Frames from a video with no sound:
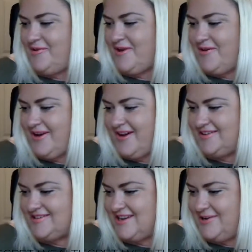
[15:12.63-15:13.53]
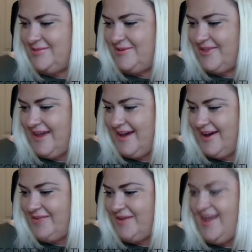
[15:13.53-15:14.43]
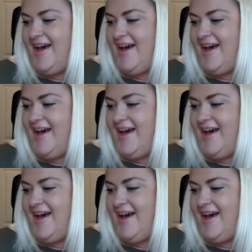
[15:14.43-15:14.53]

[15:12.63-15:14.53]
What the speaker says: Oh no, I can't see who put that up.